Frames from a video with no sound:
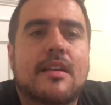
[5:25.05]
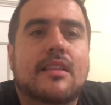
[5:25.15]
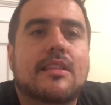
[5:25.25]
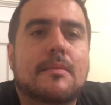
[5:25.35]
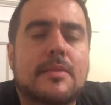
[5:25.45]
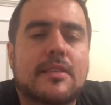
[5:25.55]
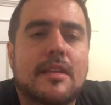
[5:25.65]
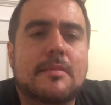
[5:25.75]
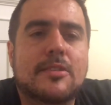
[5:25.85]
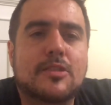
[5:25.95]

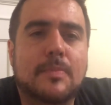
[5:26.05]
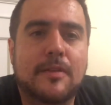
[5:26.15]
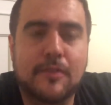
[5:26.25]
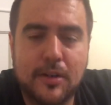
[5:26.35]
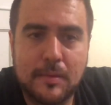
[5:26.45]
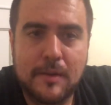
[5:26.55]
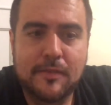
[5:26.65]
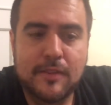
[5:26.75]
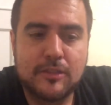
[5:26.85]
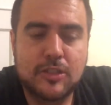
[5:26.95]
Lemon is by far my
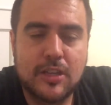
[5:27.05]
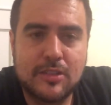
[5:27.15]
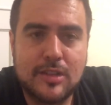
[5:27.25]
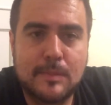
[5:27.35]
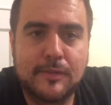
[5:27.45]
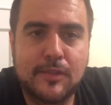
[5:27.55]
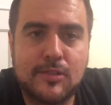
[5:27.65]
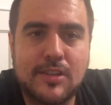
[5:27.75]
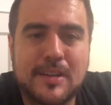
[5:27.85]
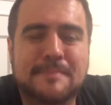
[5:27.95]
favorite shock top of all
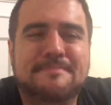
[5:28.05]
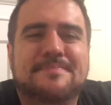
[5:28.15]
time.